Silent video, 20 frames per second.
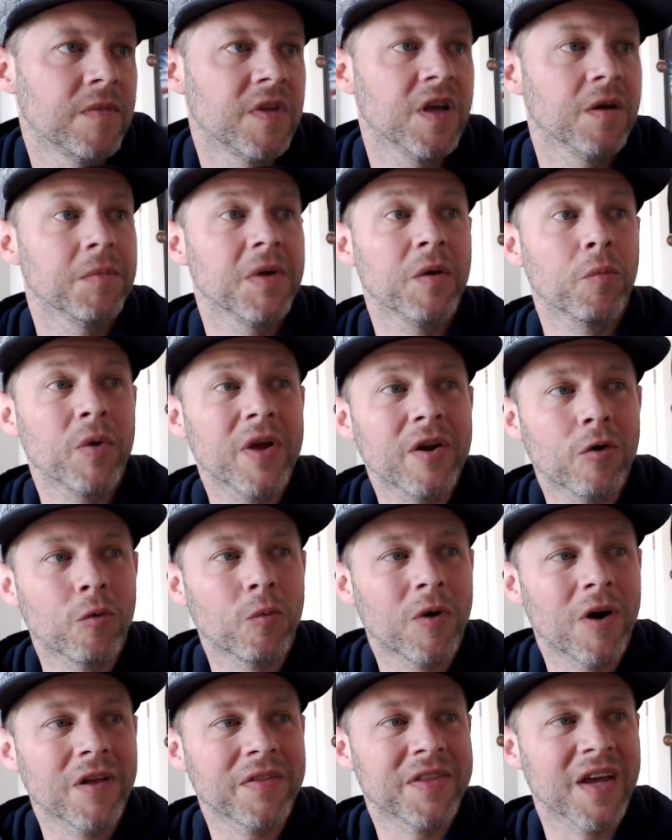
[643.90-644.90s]
Yep, and we don't
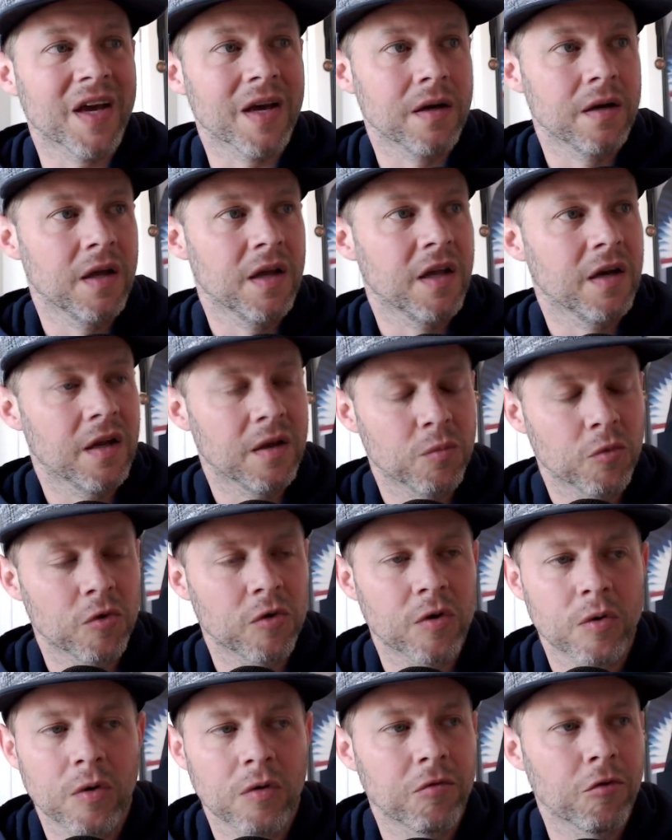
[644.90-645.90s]
want that, and we'll
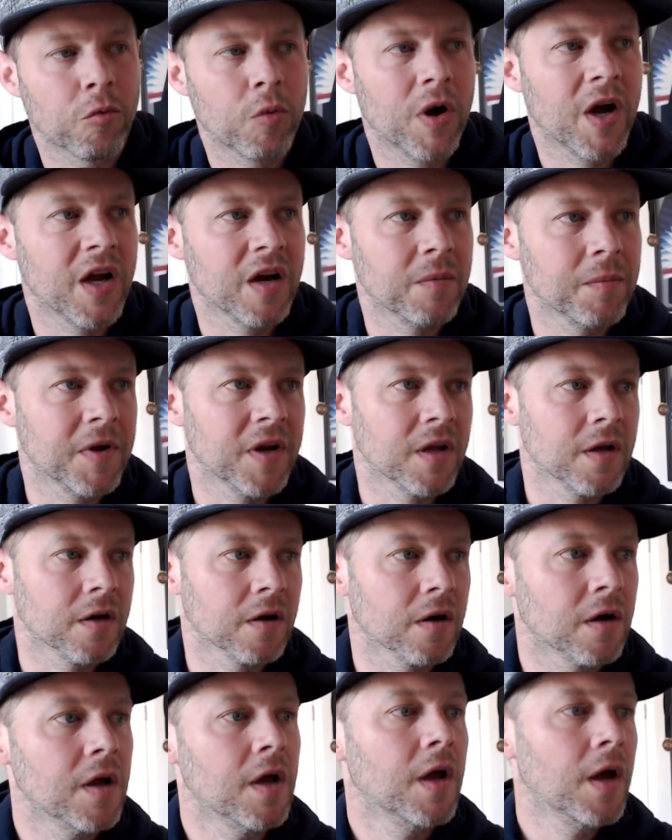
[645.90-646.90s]
go over why in a minute
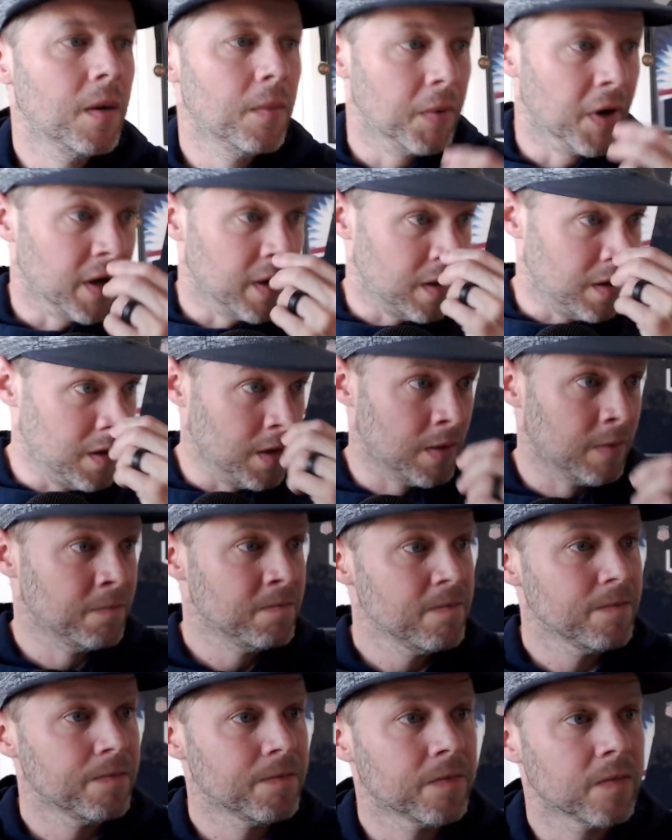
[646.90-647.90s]
here. But
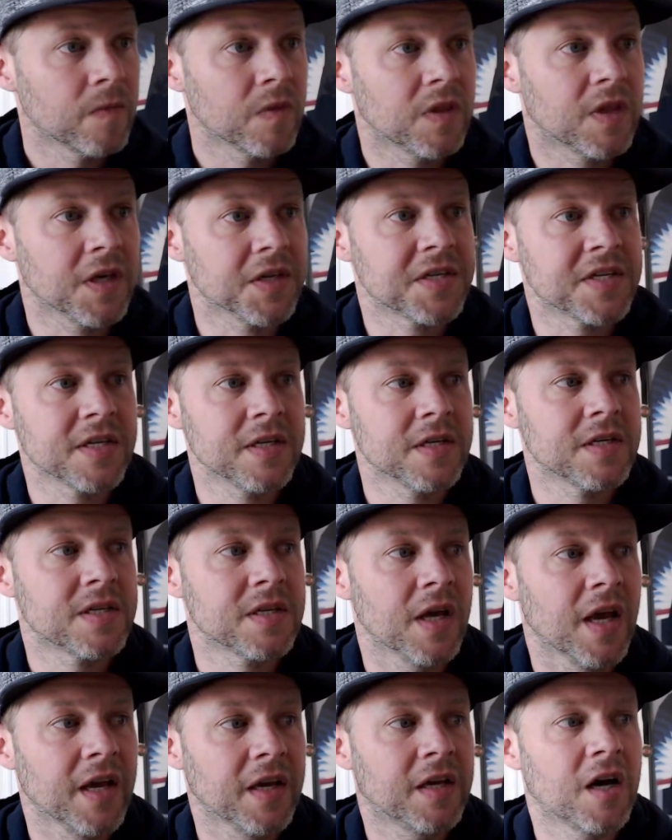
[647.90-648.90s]
this
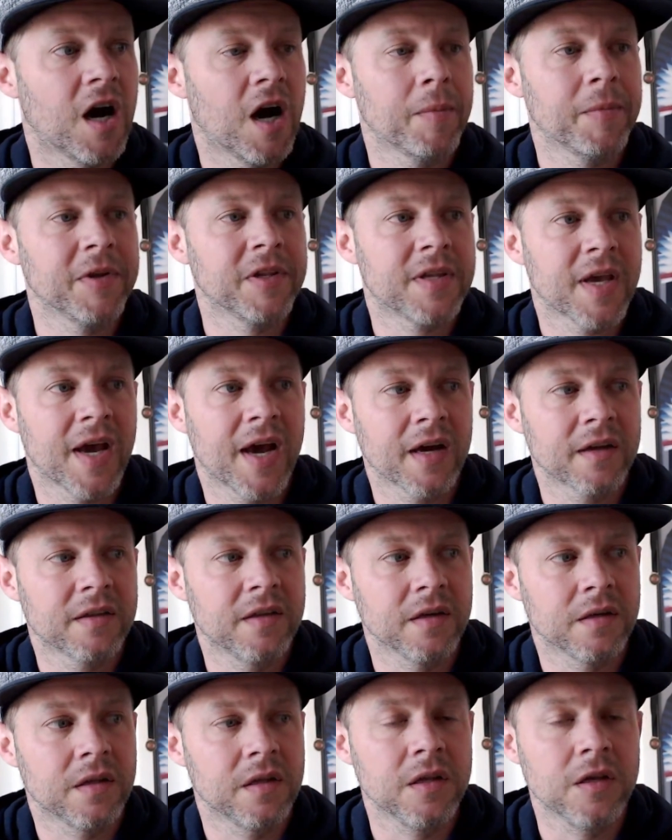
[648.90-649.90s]
is a common
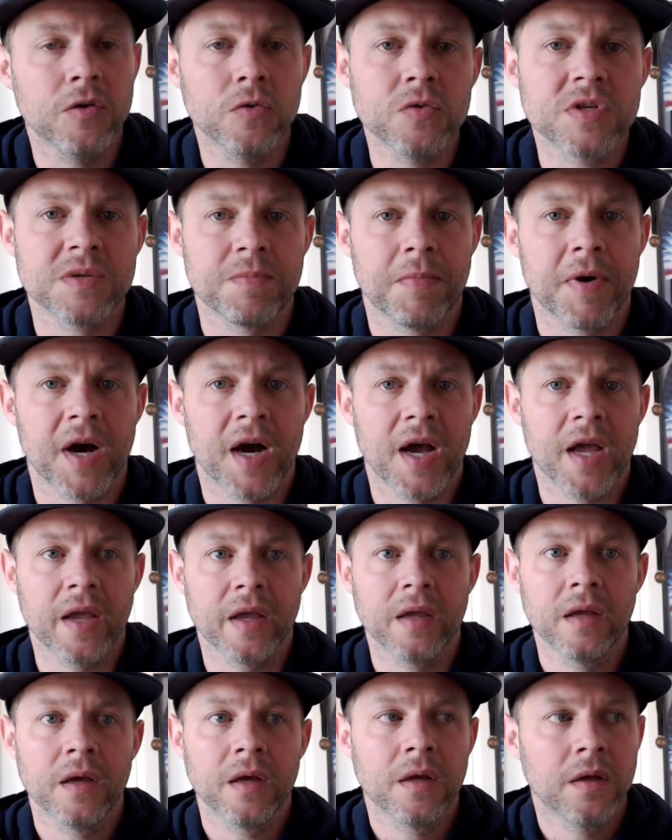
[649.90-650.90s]
tactic used
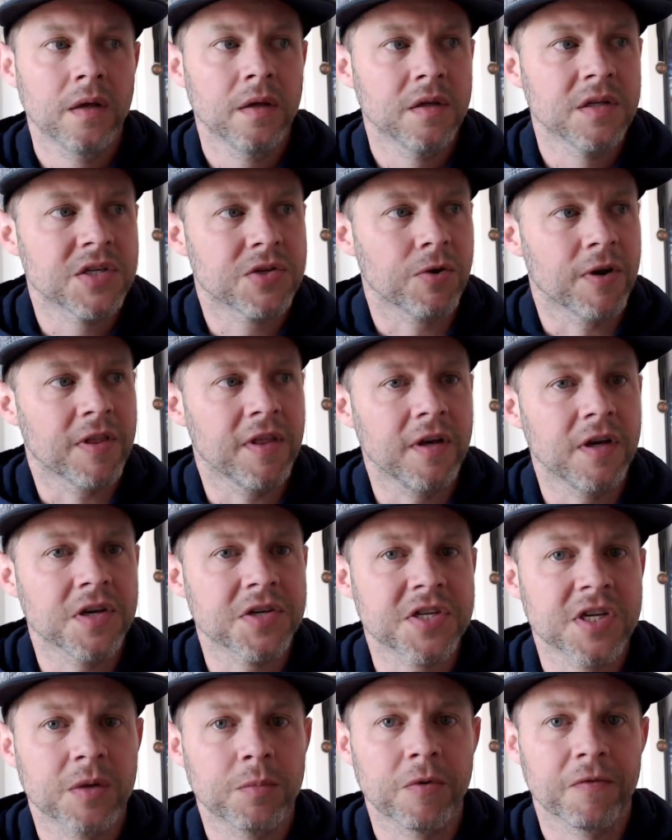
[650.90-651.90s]
by strength and
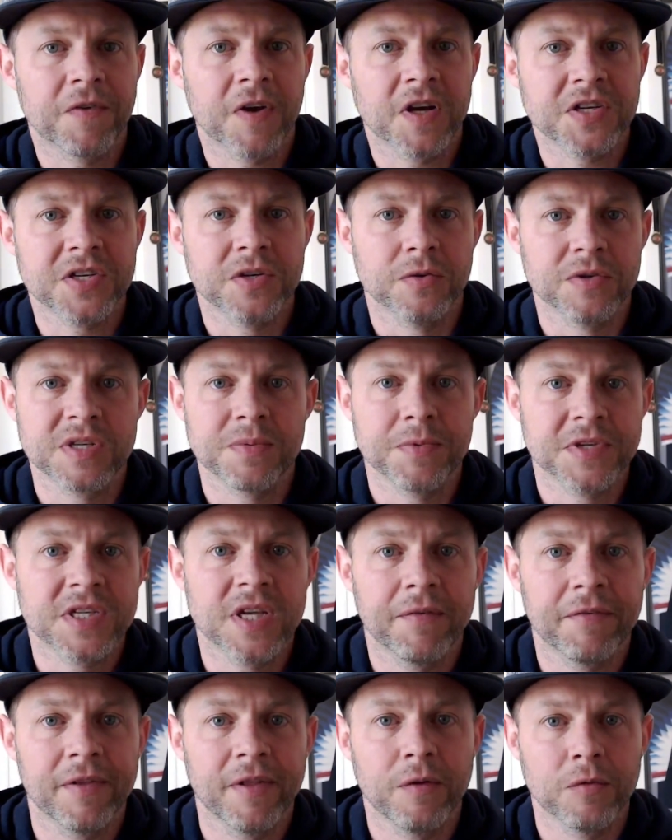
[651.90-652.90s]
conditioning professionals,
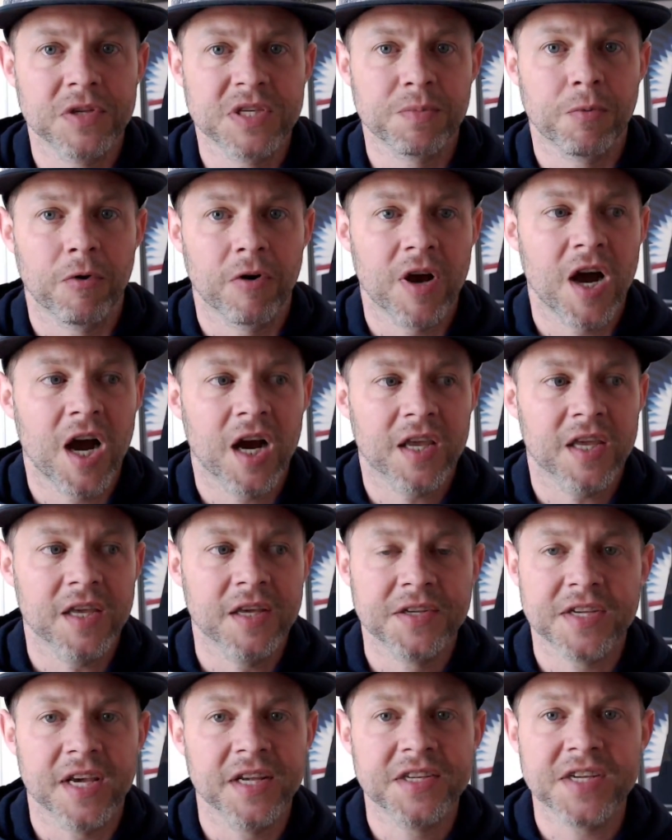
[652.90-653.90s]
specifically with the sport of hockey.
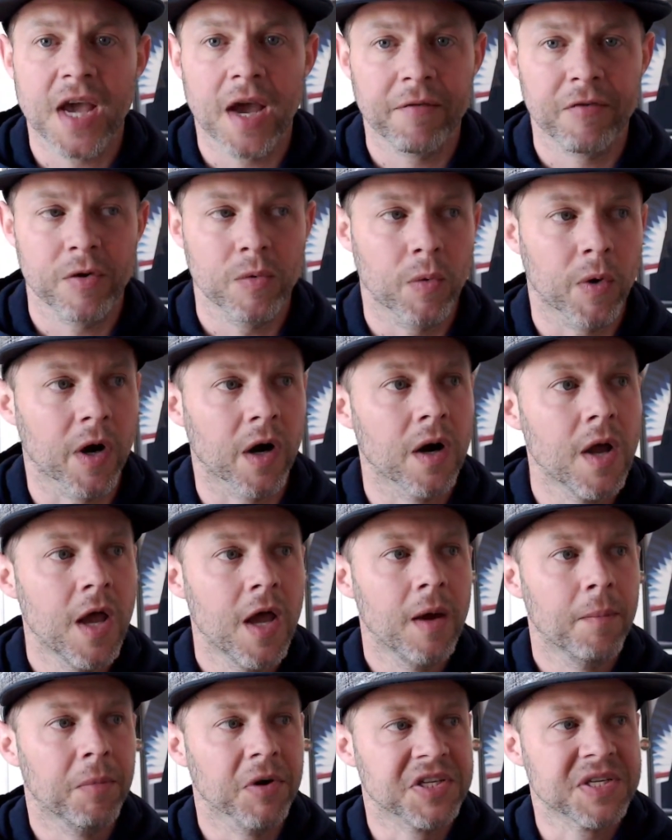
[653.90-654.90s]
It's everywhere,
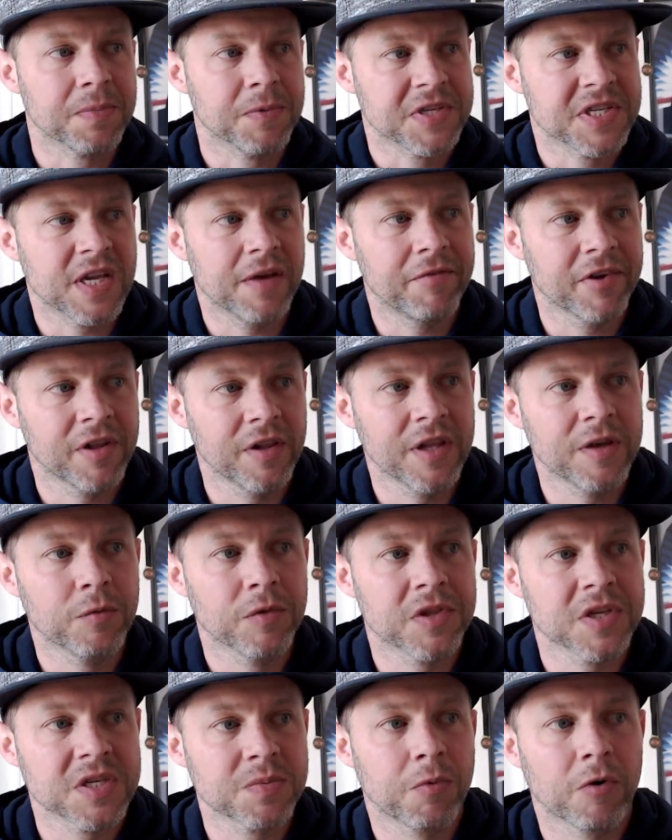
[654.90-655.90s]
but specifically
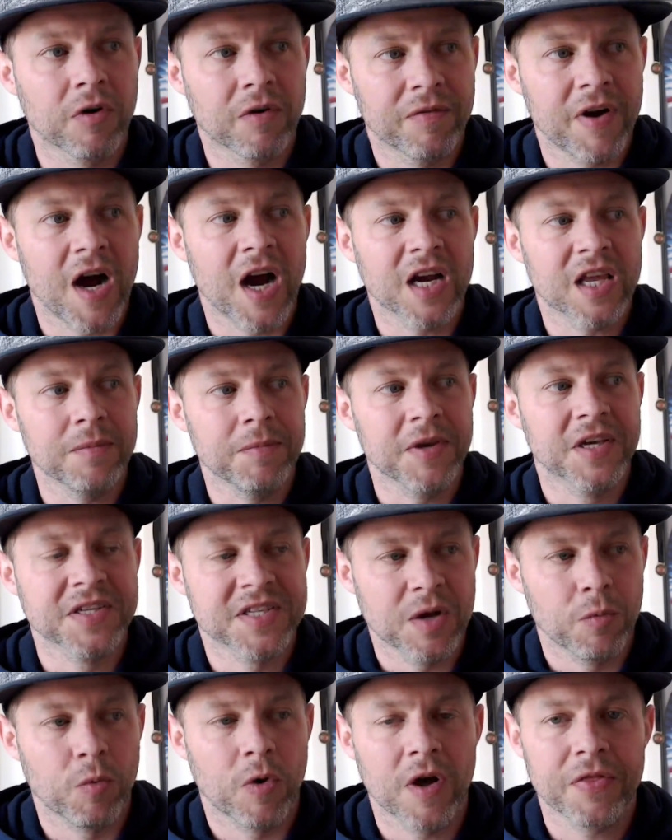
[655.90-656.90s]
with the sport of hockey because
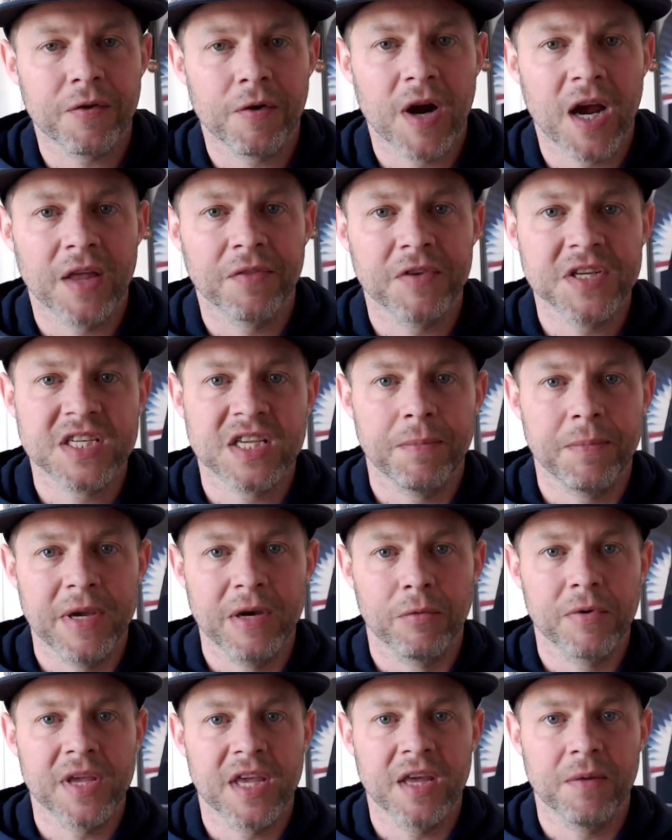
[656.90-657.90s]
they want their athletes to be
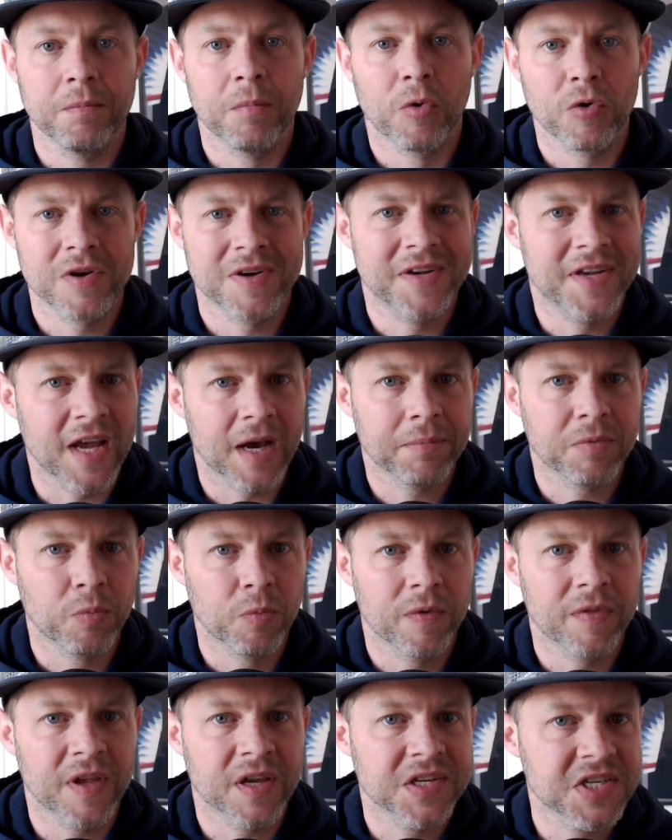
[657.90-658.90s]
able to get more depth
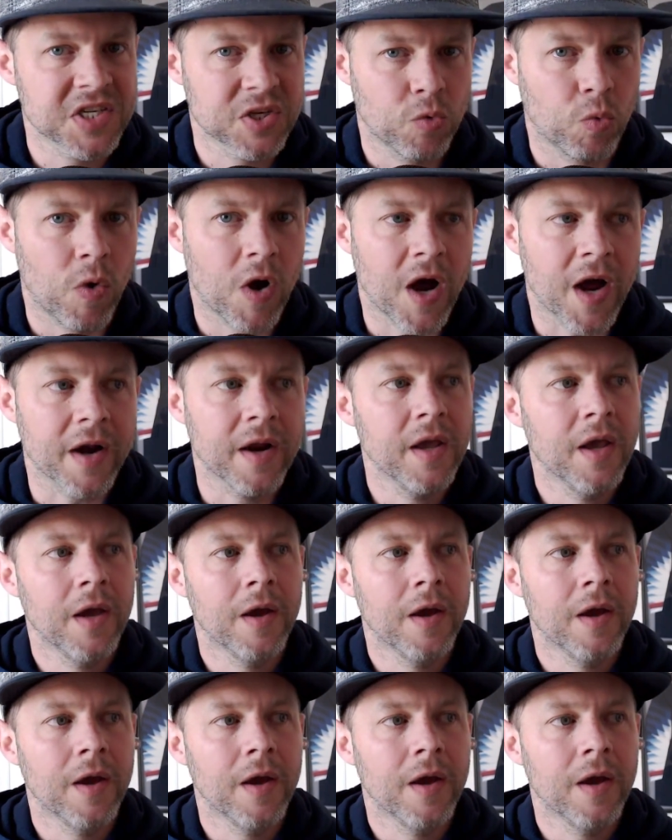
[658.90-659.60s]
when they squat.